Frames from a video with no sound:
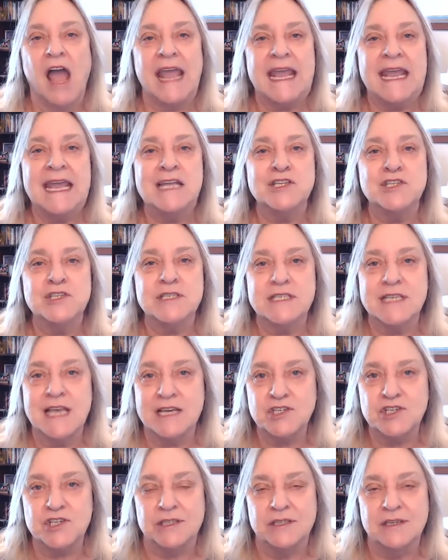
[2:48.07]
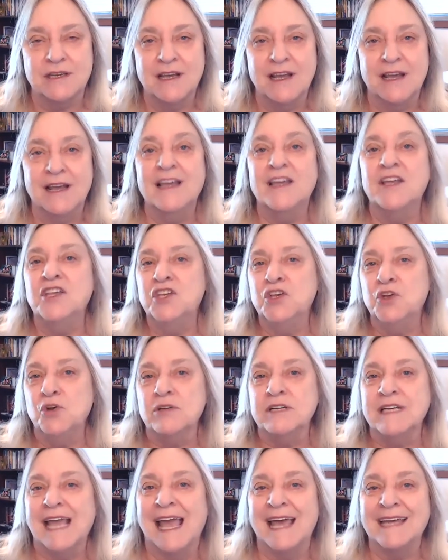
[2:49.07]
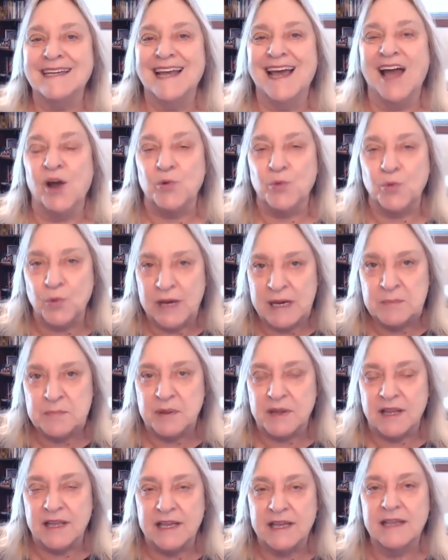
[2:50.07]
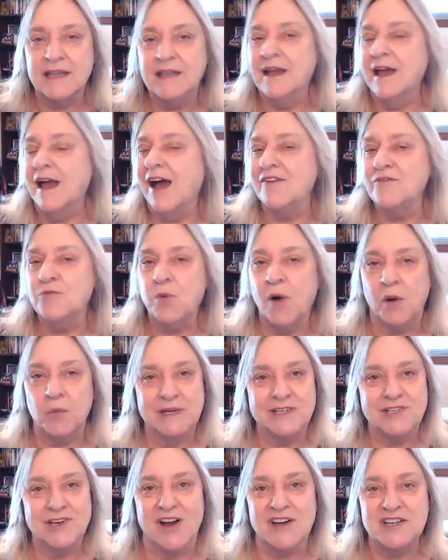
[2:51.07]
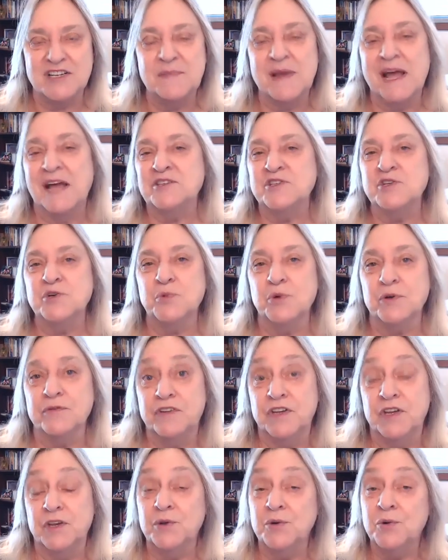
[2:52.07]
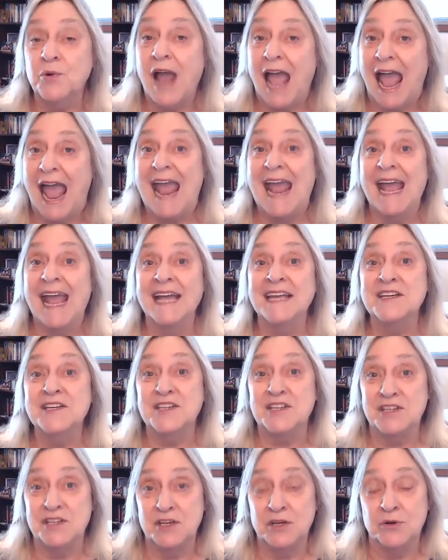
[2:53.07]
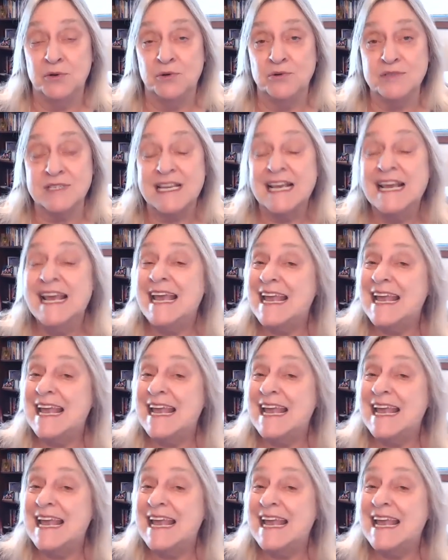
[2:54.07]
each session, you'll get a replay of what we talked about to review and use.